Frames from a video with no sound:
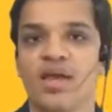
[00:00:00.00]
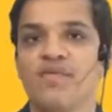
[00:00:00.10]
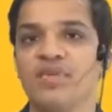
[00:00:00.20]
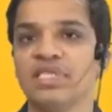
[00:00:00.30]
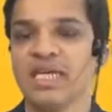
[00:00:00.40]

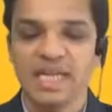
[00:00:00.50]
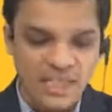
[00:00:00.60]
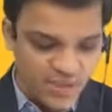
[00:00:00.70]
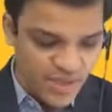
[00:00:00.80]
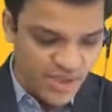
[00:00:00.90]
Which are
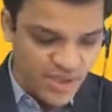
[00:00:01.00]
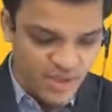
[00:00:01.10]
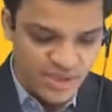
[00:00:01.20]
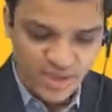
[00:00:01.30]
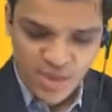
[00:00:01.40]
these
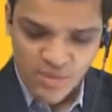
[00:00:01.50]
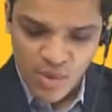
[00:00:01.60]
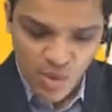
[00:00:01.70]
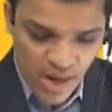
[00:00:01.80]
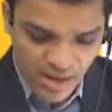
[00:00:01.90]
methods? Number
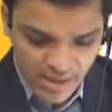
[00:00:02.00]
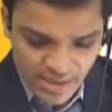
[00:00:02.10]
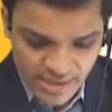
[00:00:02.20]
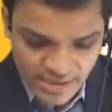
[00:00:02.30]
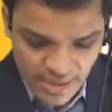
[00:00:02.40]
one
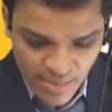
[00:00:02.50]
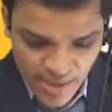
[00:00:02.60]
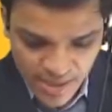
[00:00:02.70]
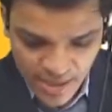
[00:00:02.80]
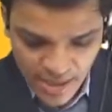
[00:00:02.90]
is
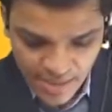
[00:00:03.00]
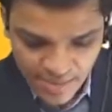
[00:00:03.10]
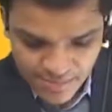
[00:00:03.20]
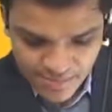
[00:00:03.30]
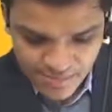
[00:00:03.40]
Kanban card,
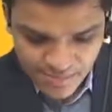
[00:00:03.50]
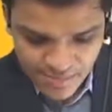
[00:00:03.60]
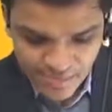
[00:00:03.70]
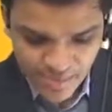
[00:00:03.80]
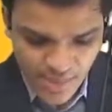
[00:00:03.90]

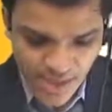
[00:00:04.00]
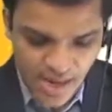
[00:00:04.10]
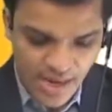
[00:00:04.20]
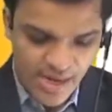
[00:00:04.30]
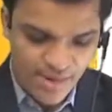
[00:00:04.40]
and